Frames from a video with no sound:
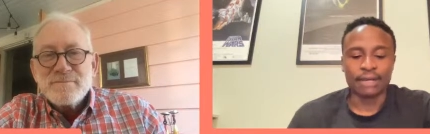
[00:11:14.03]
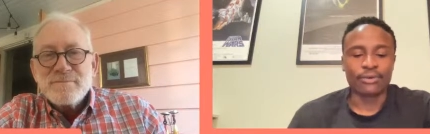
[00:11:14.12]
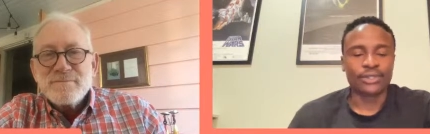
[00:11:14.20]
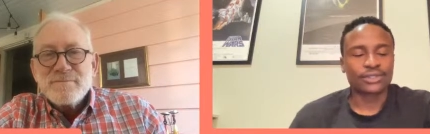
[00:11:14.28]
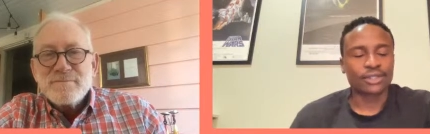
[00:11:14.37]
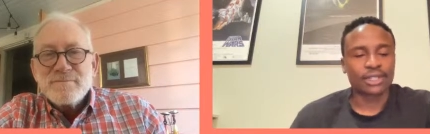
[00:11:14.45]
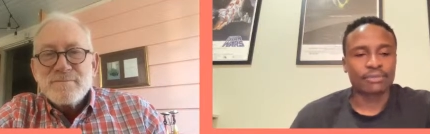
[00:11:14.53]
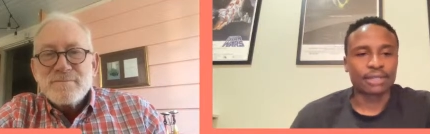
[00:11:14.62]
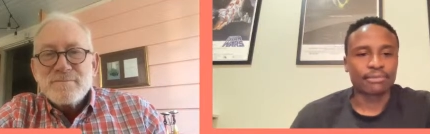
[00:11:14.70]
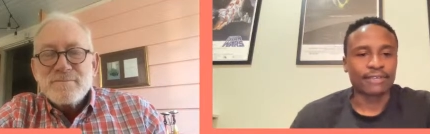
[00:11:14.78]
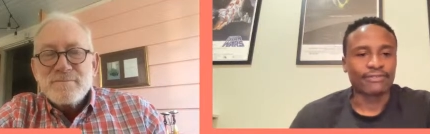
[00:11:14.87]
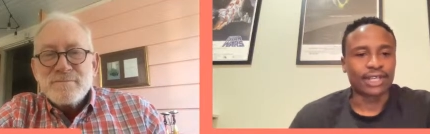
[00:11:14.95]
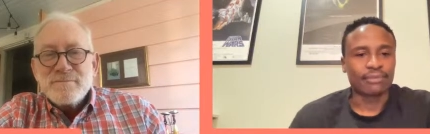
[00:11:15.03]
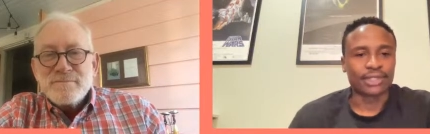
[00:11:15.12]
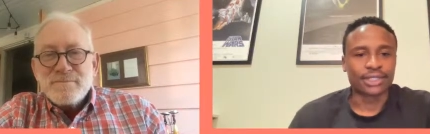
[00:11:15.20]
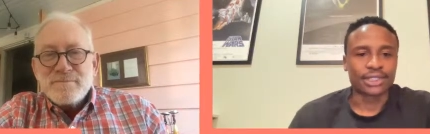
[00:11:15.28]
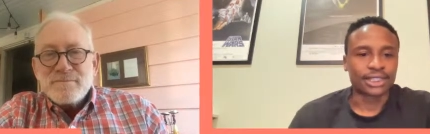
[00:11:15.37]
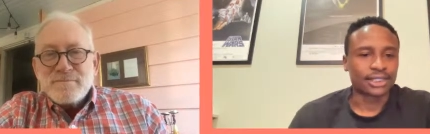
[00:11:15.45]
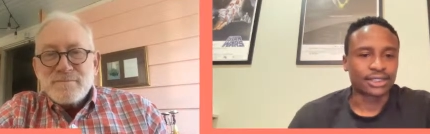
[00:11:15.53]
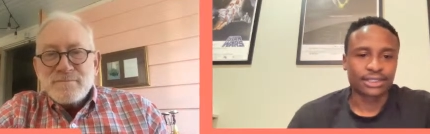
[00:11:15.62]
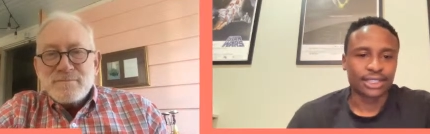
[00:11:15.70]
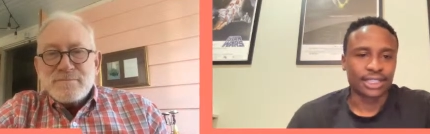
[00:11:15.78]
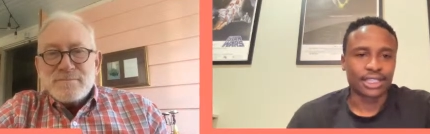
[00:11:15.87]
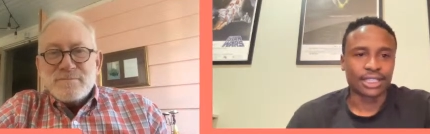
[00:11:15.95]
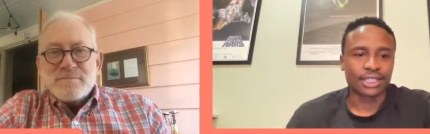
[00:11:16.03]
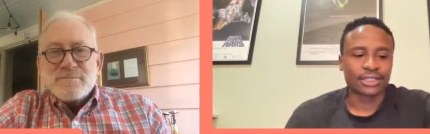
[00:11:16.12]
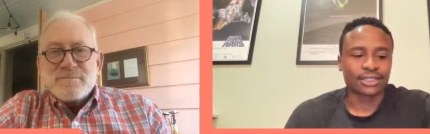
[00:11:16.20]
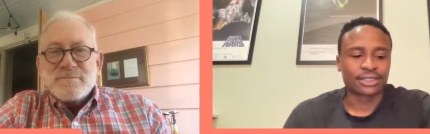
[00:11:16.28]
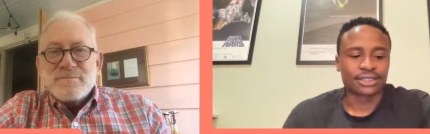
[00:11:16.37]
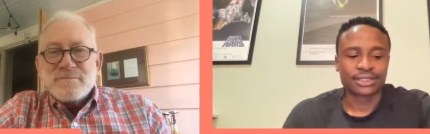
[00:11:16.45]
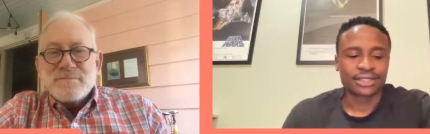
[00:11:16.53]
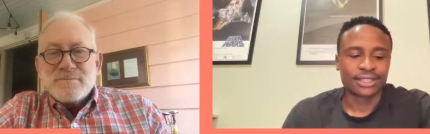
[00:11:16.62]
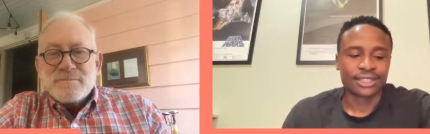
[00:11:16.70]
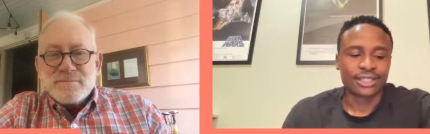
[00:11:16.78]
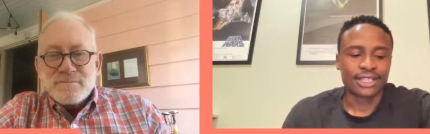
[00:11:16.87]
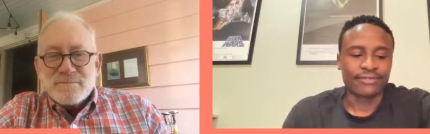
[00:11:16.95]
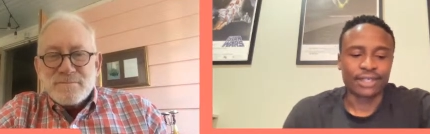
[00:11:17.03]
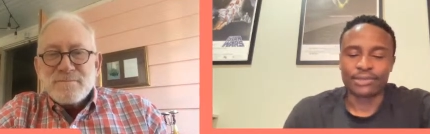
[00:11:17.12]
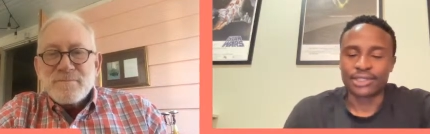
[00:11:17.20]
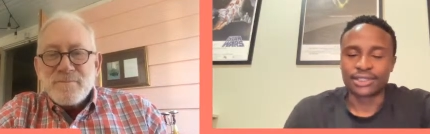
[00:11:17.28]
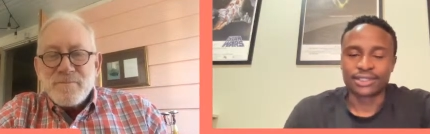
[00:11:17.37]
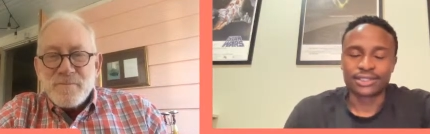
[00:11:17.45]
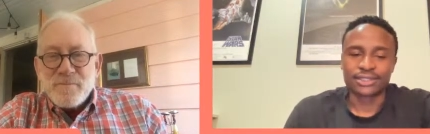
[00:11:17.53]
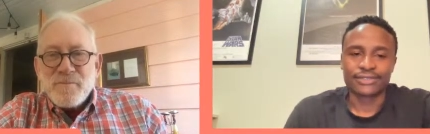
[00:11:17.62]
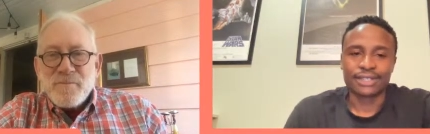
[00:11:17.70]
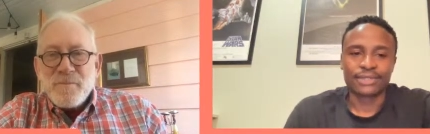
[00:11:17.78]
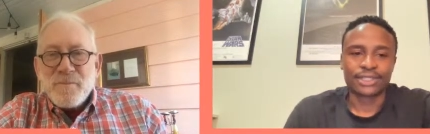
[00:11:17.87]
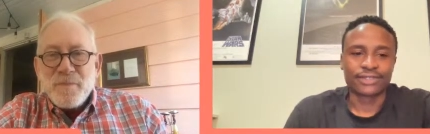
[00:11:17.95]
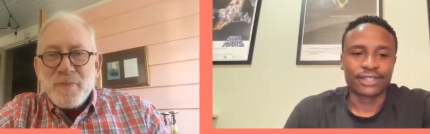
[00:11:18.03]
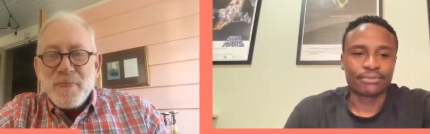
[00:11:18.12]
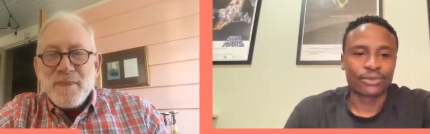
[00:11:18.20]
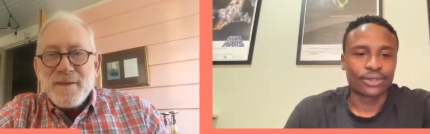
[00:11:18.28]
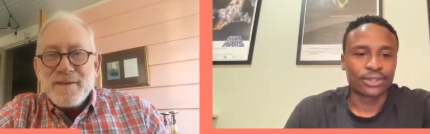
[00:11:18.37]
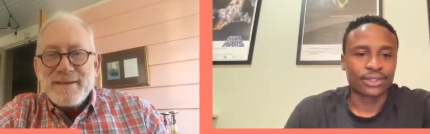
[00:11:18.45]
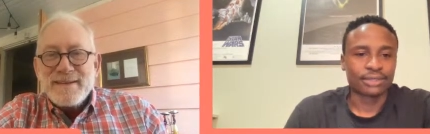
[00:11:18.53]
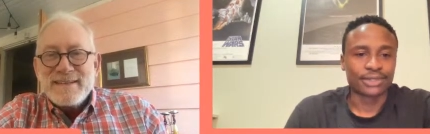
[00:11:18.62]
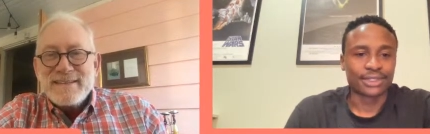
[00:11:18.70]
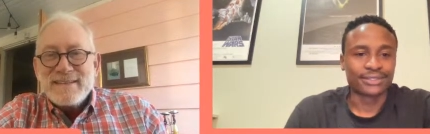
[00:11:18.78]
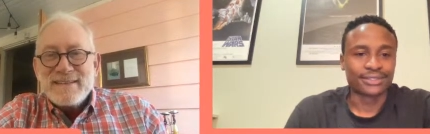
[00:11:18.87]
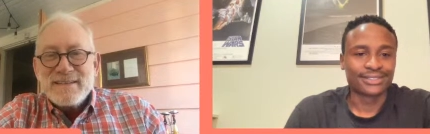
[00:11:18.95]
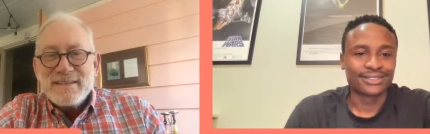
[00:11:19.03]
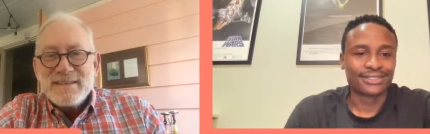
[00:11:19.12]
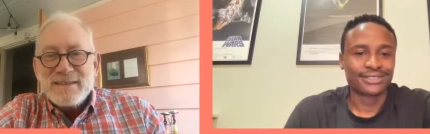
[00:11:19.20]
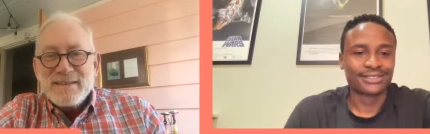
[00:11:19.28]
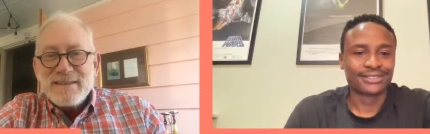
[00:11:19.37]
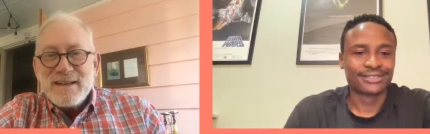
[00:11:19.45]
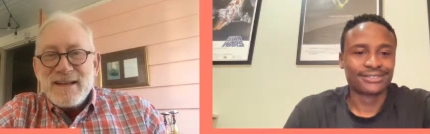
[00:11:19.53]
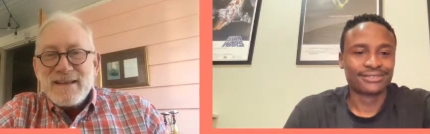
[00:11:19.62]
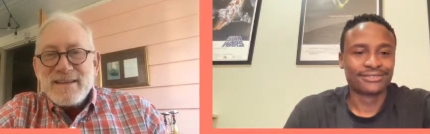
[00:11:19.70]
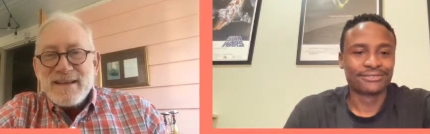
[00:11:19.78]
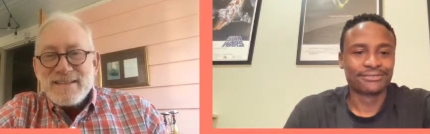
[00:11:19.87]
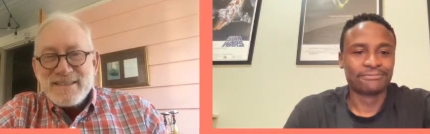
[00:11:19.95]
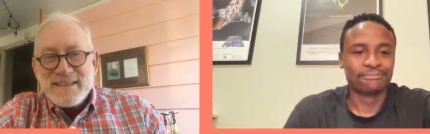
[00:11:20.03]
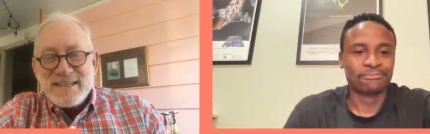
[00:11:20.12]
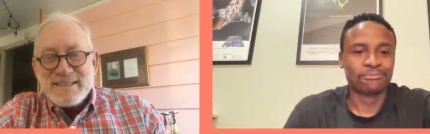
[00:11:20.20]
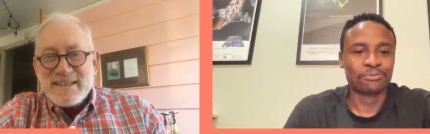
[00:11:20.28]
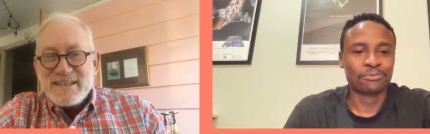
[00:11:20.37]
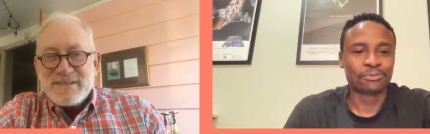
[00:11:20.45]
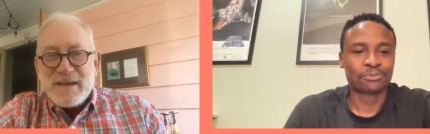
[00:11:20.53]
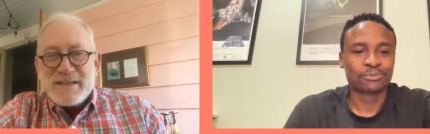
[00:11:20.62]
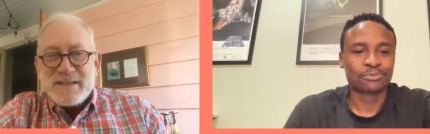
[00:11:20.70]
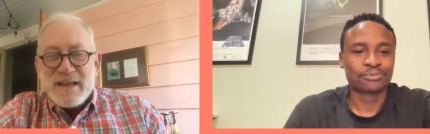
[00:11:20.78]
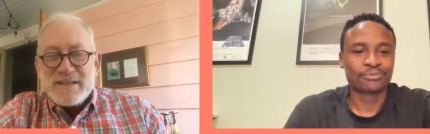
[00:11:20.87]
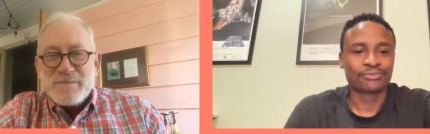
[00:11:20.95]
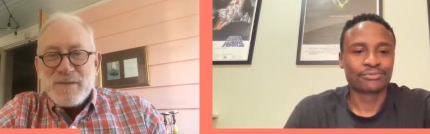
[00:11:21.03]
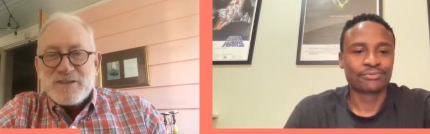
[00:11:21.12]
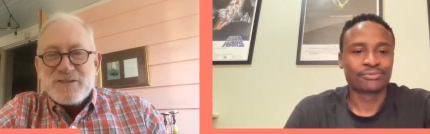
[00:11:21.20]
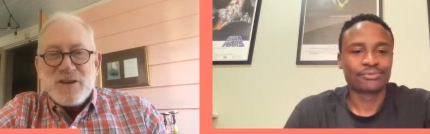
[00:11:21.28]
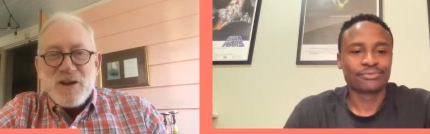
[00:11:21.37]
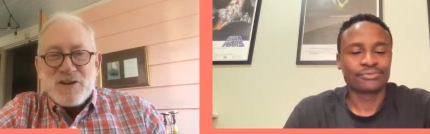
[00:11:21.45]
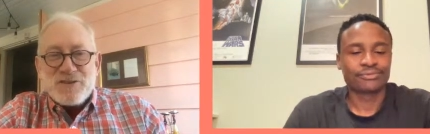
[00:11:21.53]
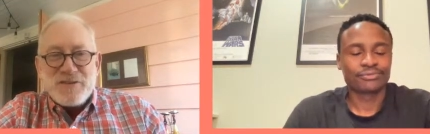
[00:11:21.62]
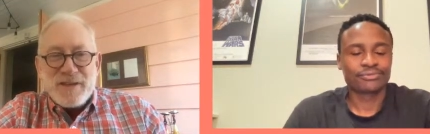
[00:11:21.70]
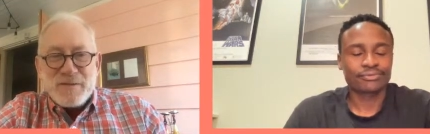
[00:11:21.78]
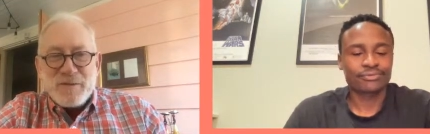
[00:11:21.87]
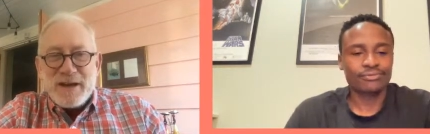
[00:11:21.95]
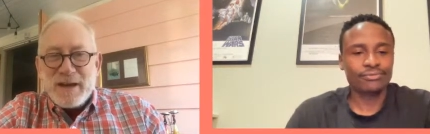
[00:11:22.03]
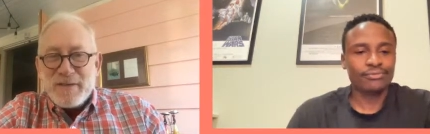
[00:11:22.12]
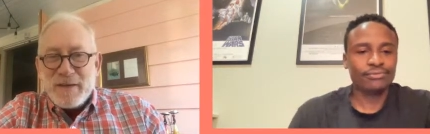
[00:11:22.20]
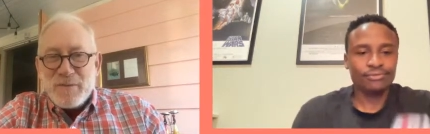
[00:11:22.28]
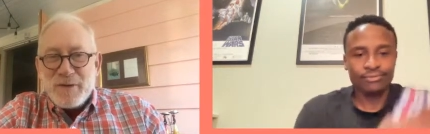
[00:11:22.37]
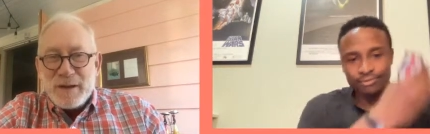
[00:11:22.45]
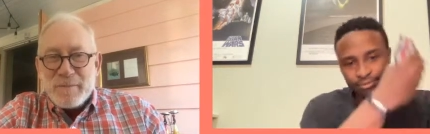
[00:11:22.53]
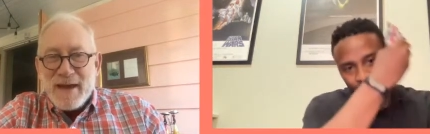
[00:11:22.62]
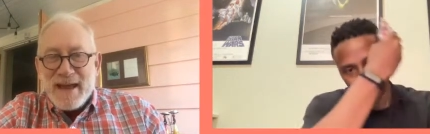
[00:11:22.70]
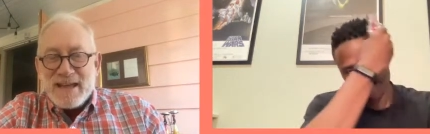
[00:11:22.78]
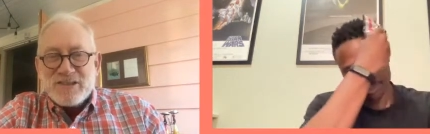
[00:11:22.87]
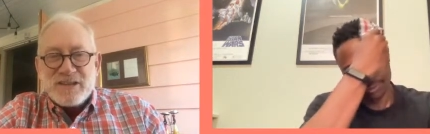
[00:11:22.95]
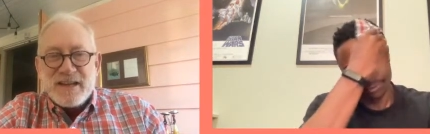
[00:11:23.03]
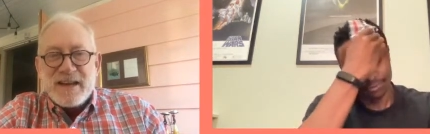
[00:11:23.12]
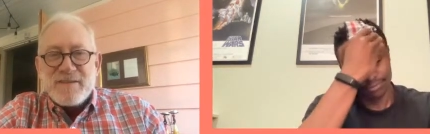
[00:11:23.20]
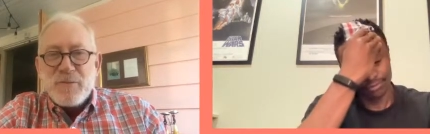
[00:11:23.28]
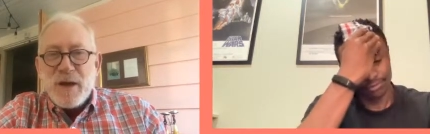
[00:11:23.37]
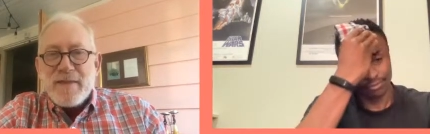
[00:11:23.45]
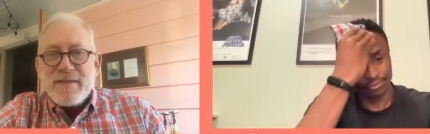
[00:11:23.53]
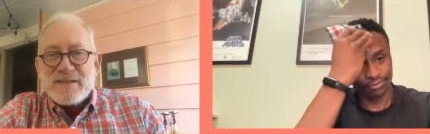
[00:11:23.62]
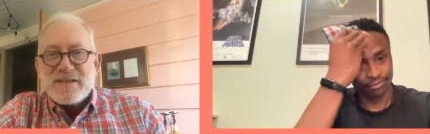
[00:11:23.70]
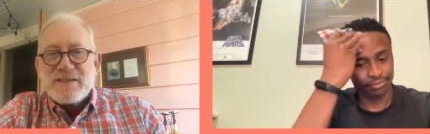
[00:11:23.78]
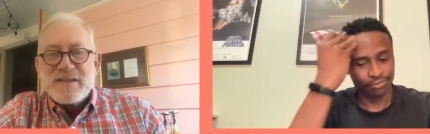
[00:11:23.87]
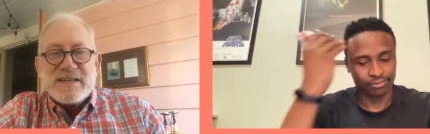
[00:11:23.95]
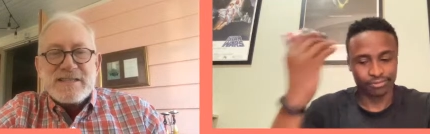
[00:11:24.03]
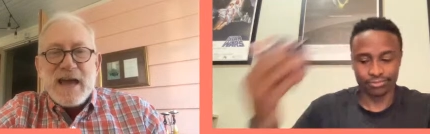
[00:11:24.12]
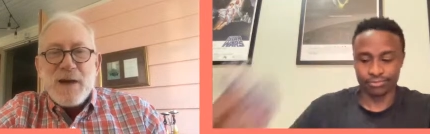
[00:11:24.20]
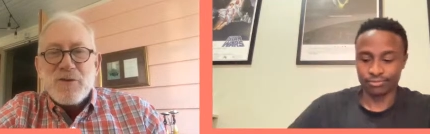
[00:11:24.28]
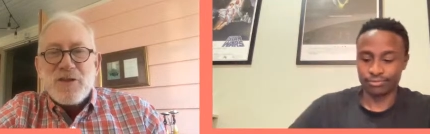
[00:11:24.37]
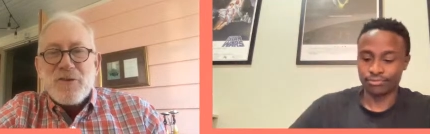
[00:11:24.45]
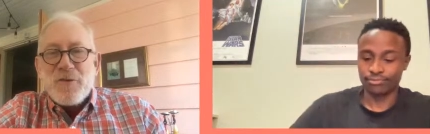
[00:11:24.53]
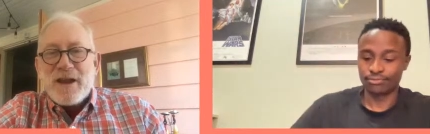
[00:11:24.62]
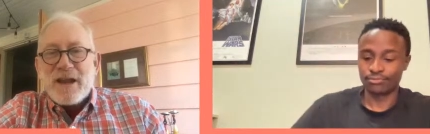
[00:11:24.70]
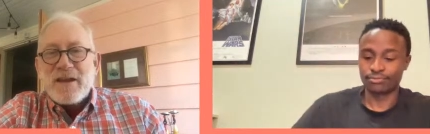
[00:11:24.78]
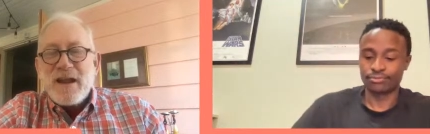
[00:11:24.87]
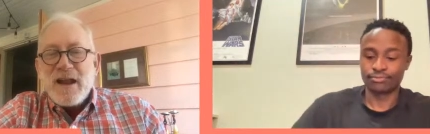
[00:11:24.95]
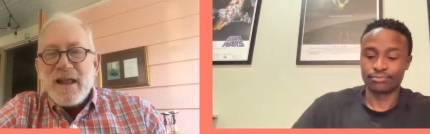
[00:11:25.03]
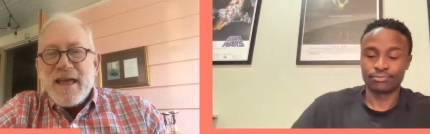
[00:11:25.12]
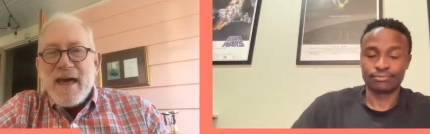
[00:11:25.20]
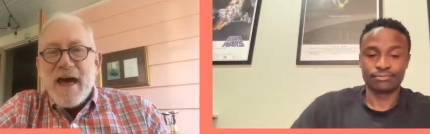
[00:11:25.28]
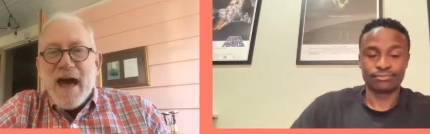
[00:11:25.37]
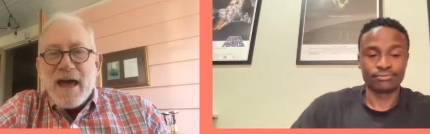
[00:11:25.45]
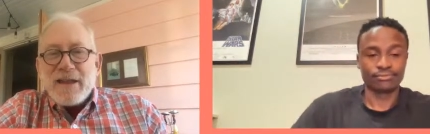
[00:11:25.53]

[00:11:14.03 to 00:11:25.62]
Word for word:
Speaker 1: I'm always talking about my family because I just, I think because, yeah, family is, family is very important to me.
Speaker 2: Yes, it is, and it's it's it's much larger than we than we imagine. And if, this is this, I want to throw out an. I